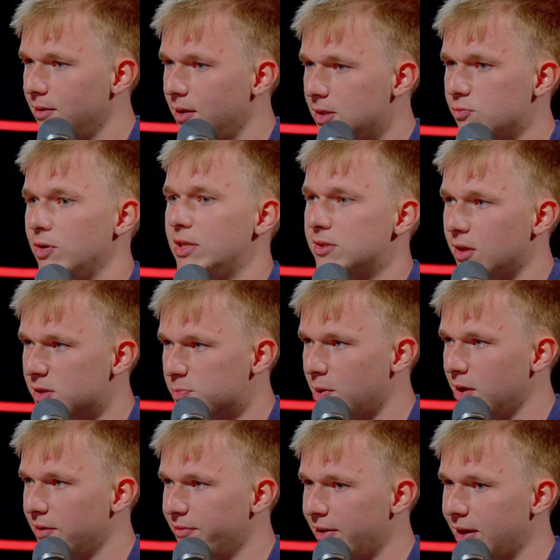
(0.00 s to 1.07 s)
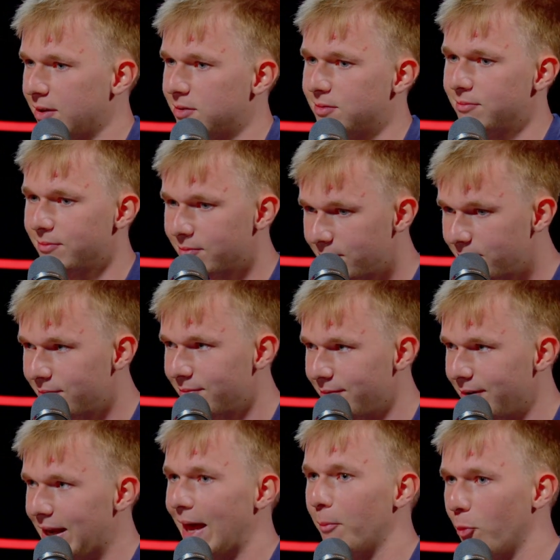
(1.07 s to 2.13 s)
his restart's perfect.
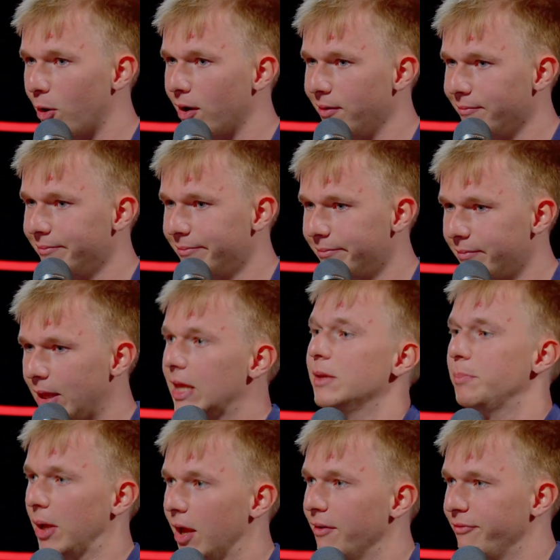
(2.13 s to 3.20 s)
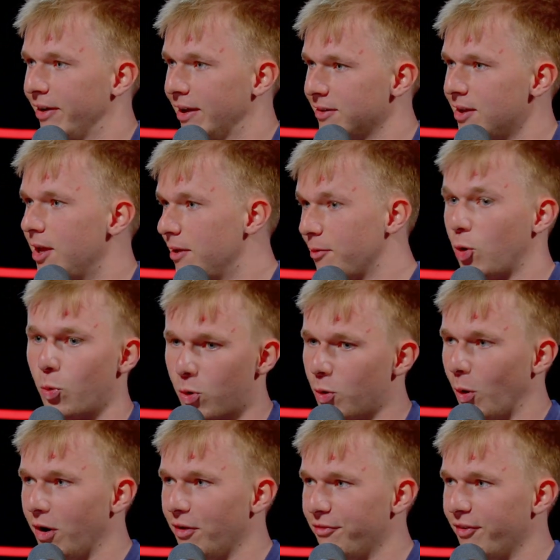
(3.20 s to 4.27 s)
Lap one, perfect.
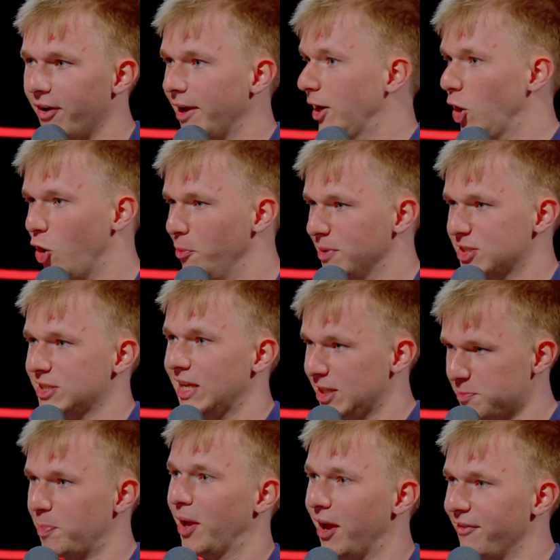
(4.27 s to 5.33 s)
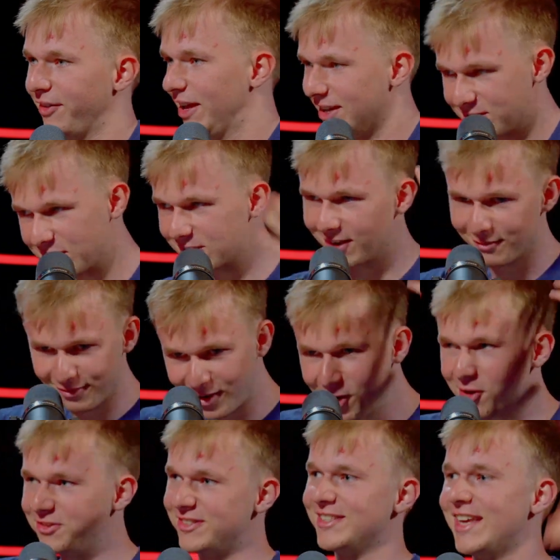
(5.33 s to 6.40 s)
Qualifying, no mistakes, perfect. And it's just like, for
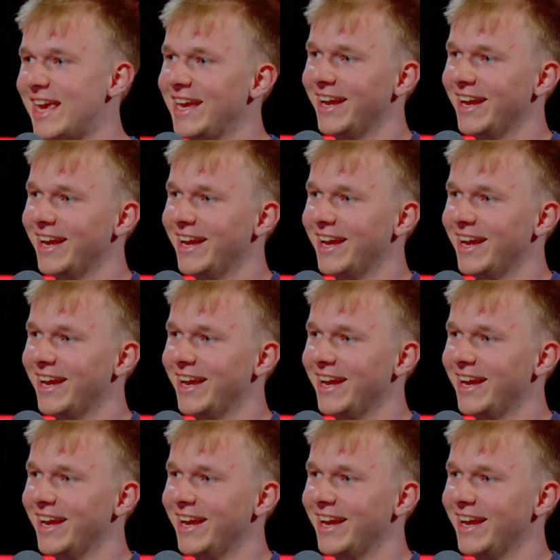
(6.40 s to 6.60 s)
God's sake,